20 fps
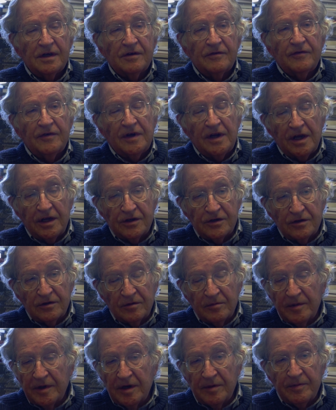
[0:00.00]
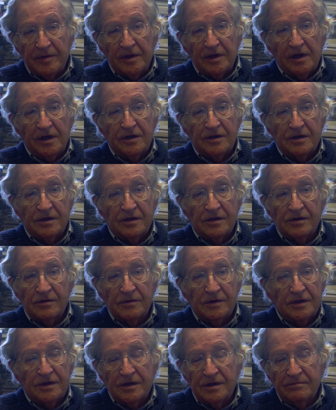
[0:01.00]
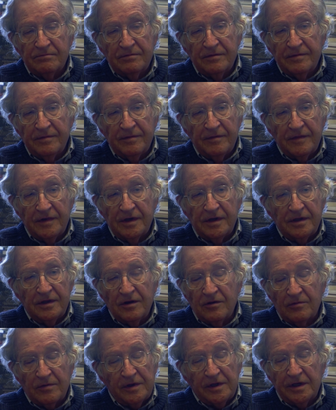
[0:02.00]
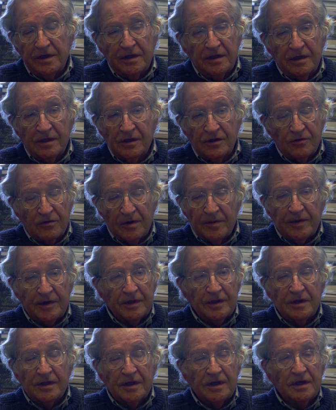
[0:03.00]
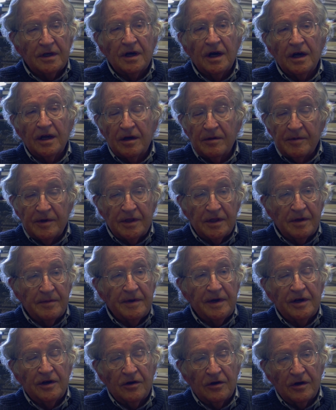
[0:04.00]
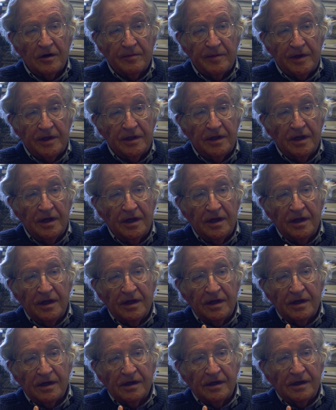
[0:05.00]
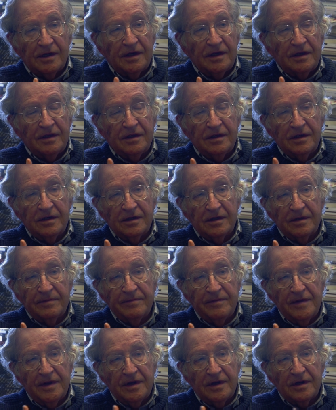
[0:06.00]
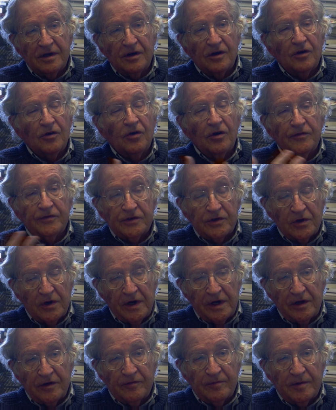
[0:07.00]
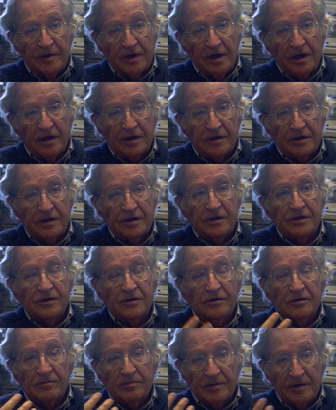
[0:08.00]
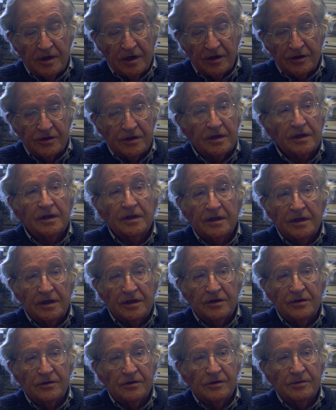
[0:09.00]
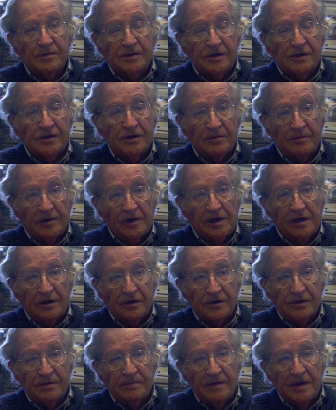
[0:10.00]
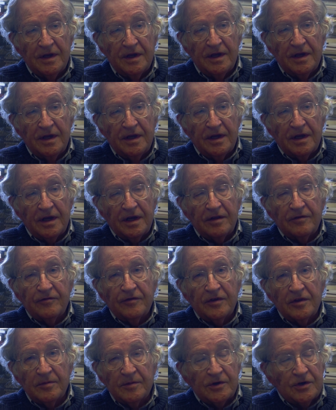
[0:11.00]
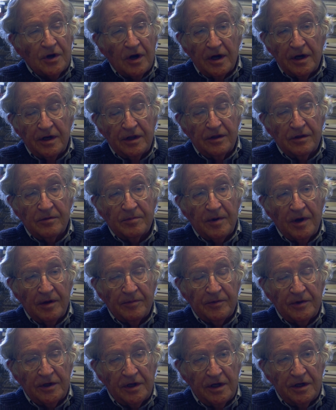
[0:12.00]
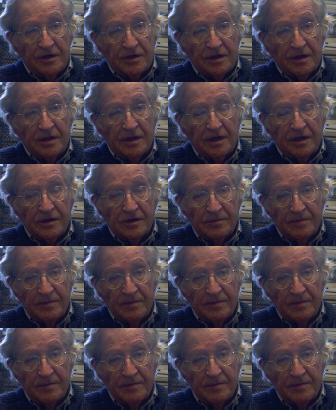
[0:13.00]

financial manipulations, which don't really contribute to the economy. They may harm it. And offshoring of production, so production continues, but somewhere else. And for the majority of the population, that's